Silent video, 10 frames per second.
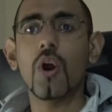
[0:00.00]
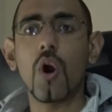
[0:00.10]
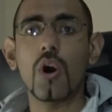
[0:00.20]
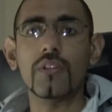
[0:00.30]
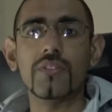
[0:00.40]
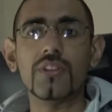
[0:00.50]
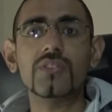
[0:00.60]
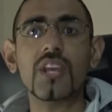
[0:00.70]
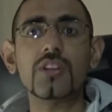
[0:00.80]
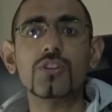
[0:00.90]
on
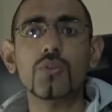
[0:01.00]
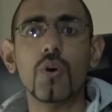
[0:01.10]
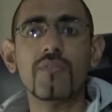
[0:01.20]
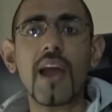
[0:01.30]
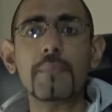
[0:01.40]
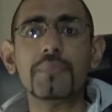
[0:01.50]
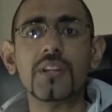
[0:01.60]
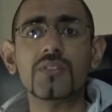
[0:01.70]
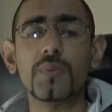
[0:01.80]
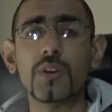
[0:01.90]
this issue of
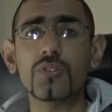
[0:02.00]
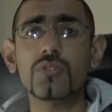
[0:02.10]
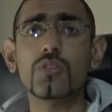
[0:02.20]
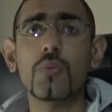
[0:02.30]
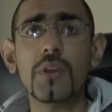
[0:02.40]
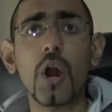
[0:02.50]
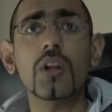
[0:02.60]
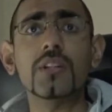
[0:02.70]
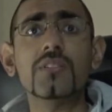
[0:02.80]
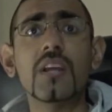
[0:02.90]
happiness, because to be
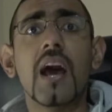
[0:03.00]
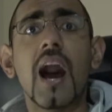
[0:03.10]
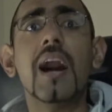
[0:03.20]
honest,